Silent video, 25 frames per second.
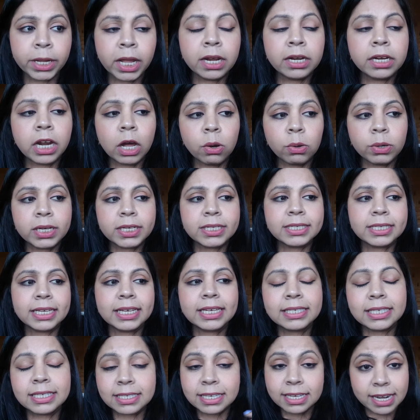Now it
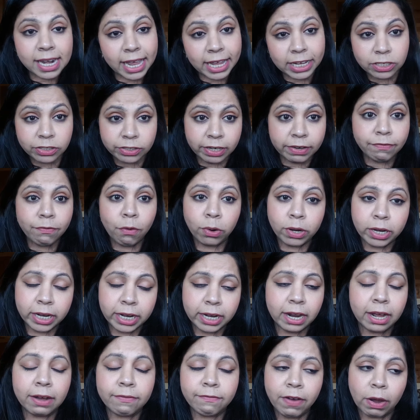says it's an HD
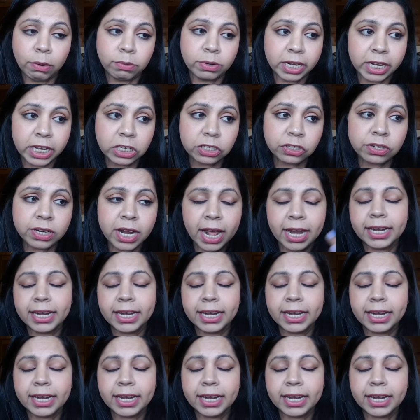foundation